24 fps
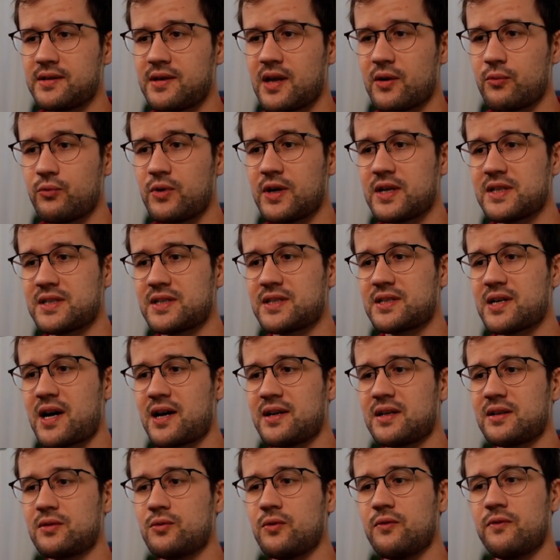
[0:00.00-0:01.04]
Then we are
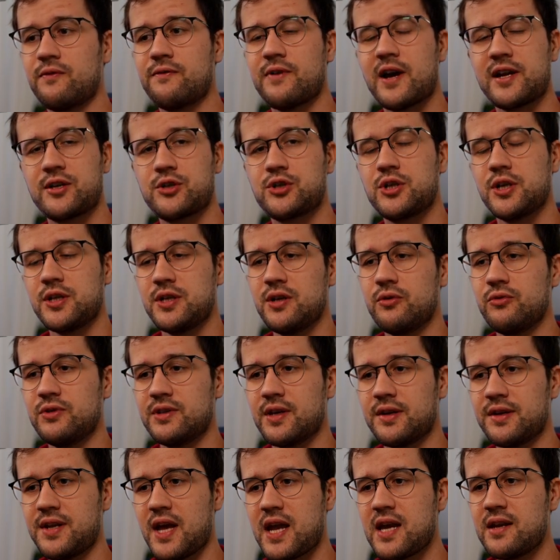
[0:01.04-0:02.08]
starting to fetch the user
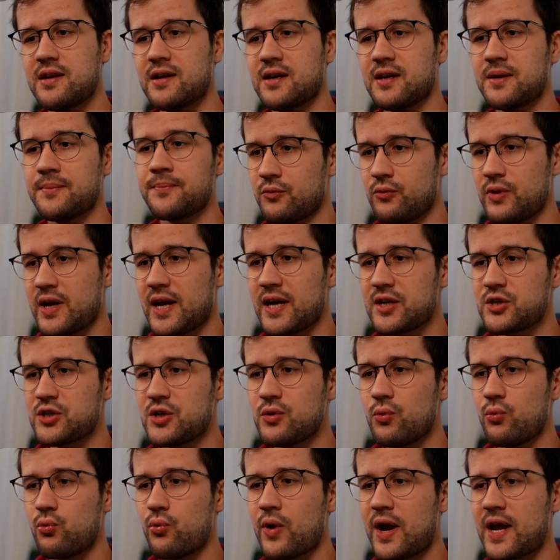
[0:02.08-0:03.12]
data. We are actually
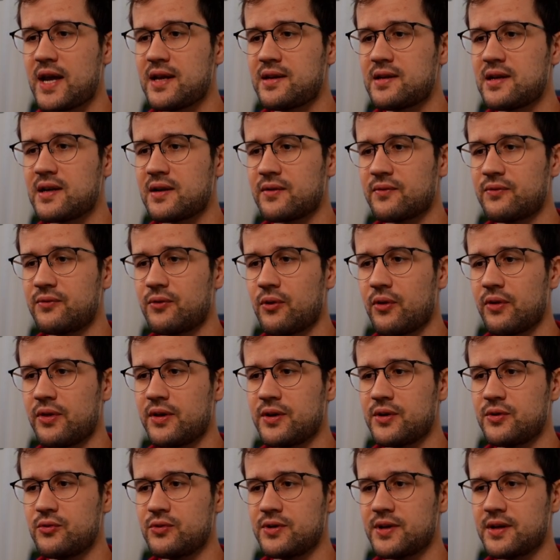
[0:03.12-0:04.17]
waiting for the
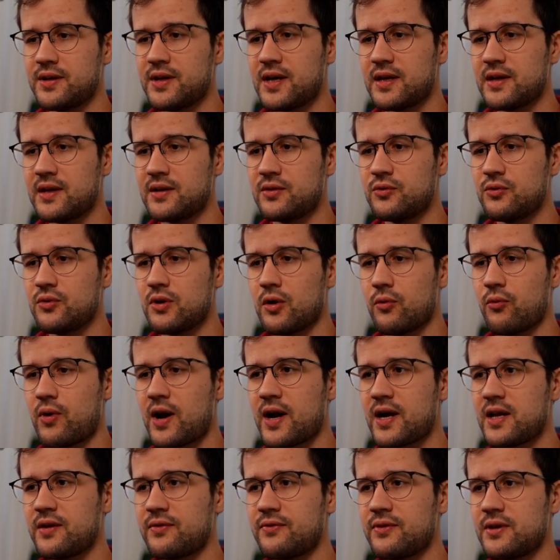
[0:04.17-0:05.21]
user data to
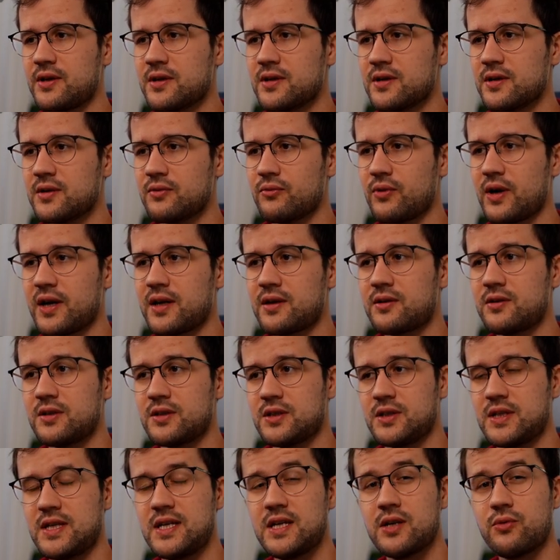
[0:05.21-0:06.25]
arrive here, right?
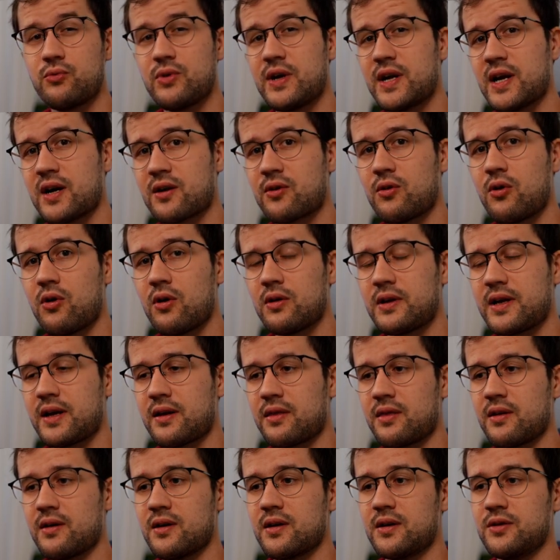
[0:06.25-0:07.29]
Because here we are calling
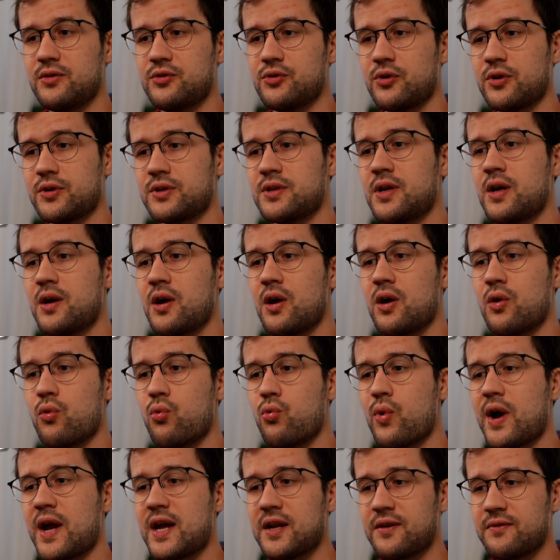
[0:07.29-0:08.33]
the dot
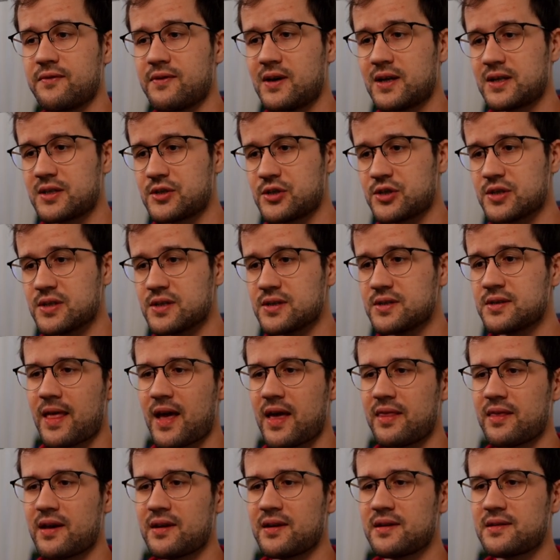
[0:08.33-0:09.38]
await function.
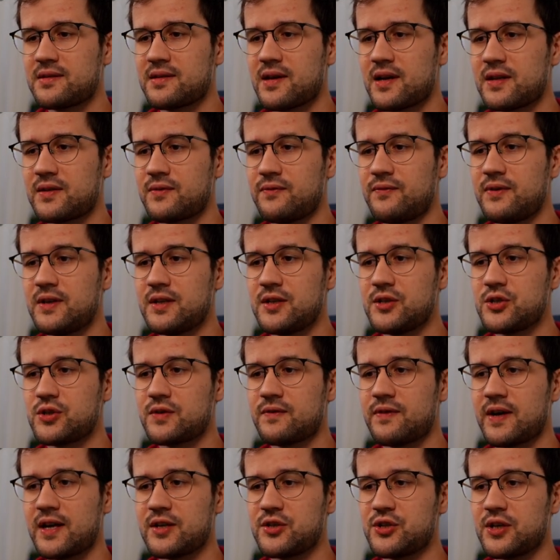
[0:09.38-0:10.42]
And then it says finished
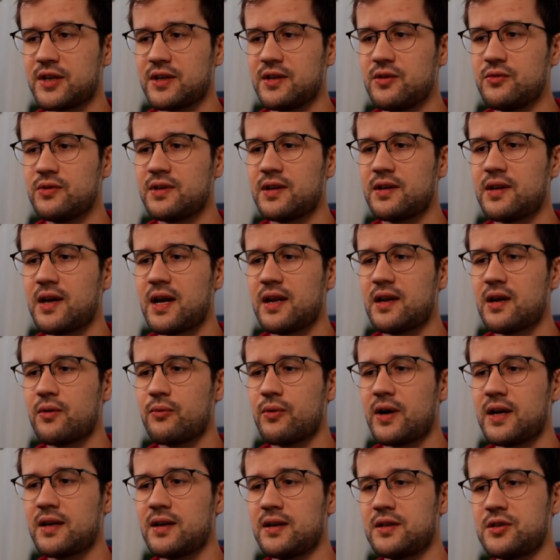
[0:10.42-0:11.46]
fetching user data,
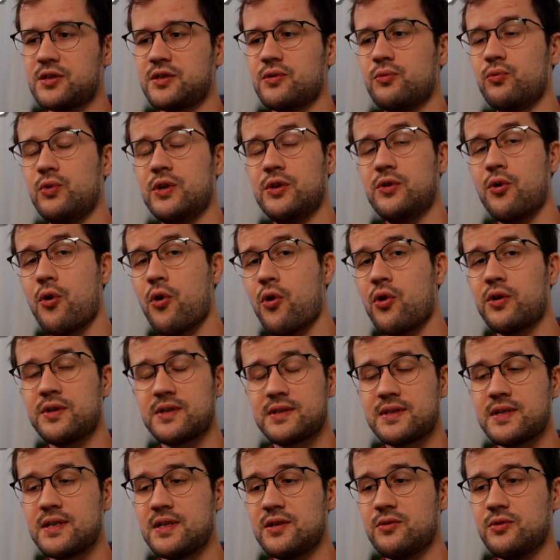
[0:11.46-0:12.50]
right? It returns
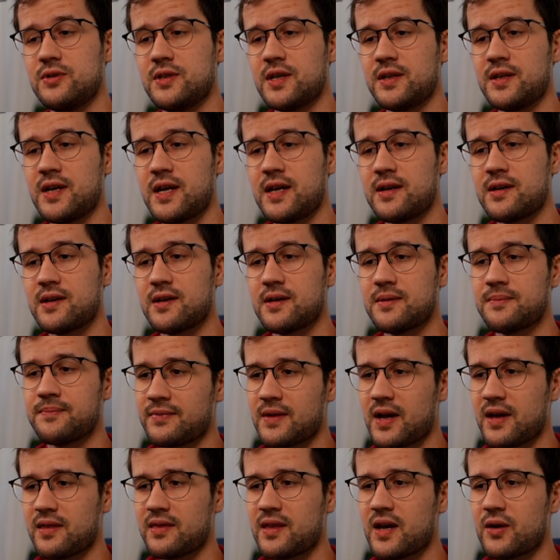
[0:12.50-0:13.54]
the user data.
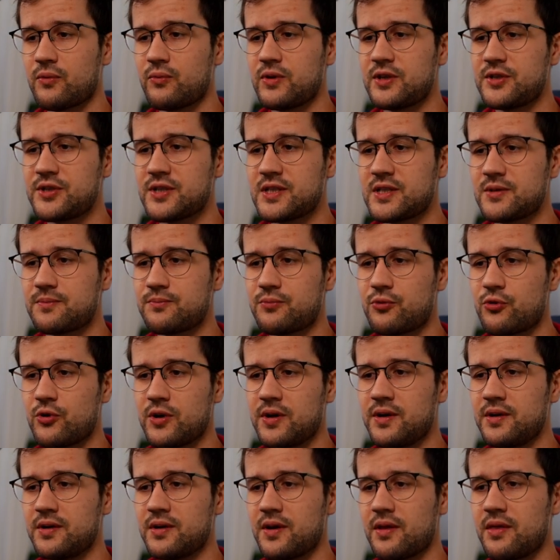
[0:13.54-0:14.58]
And then we just
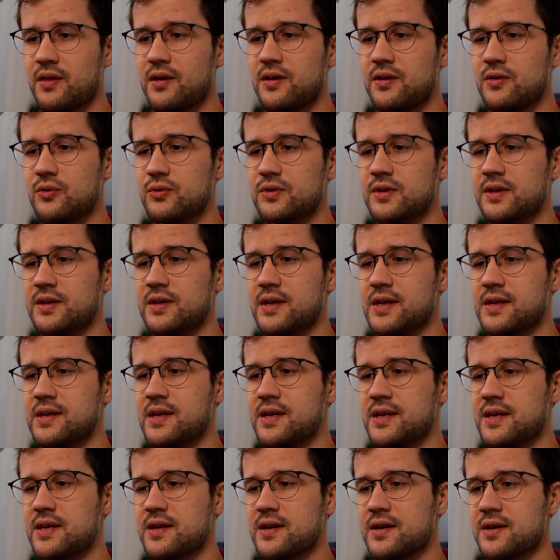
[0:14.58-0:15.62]
print the user data
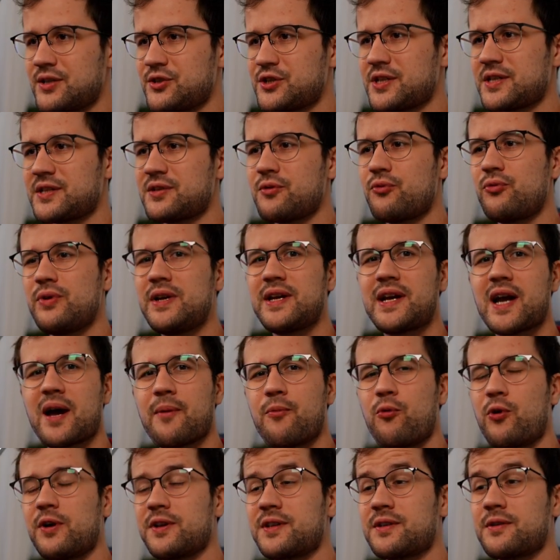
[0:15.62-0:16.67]
here. Just to recap
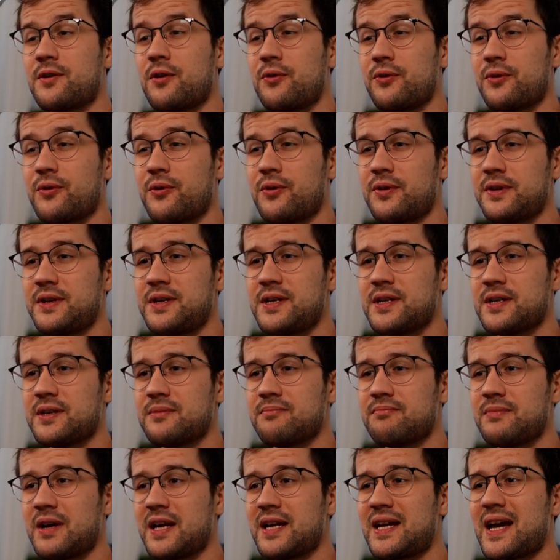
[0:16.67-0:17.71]
what is going on here.
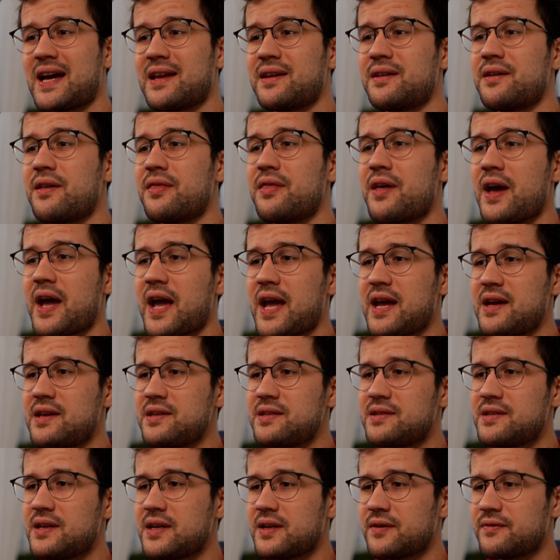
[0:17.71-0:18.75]
Again, the
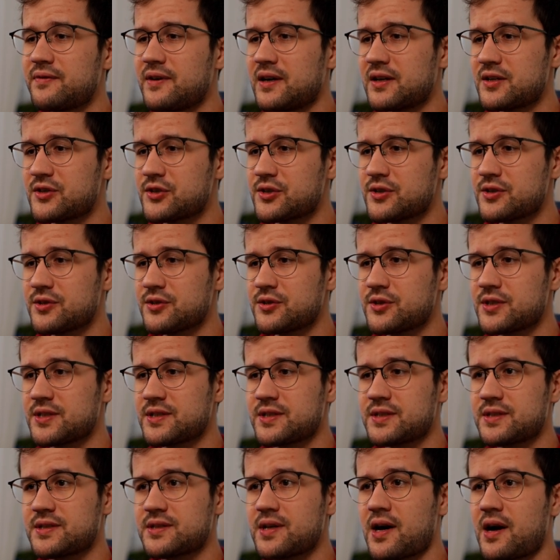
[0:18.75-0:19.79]
async function
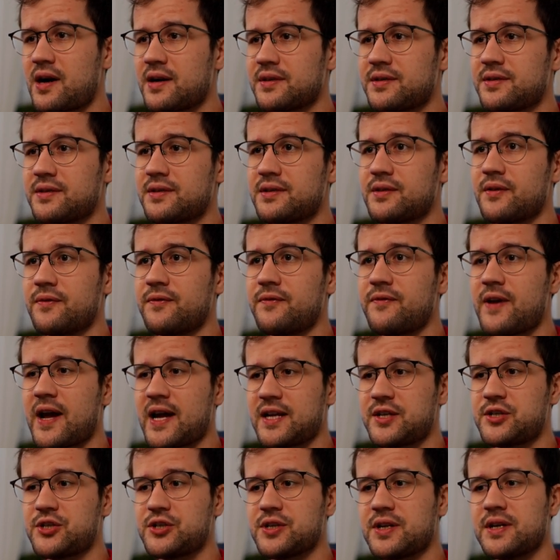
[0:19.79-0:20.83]
just starts the
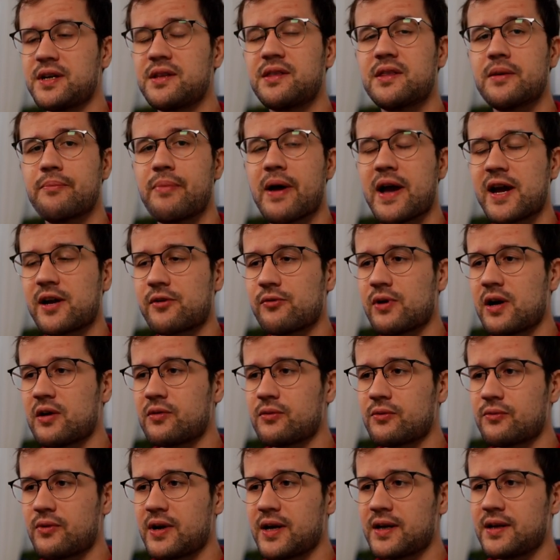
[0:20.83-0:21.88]
fetch in the
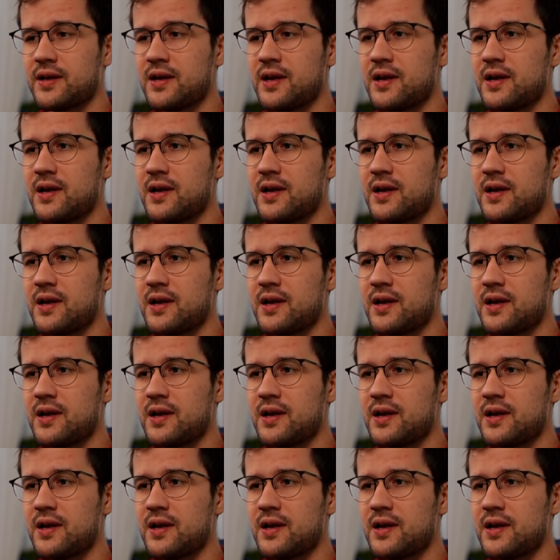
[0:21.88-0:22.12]
background, right?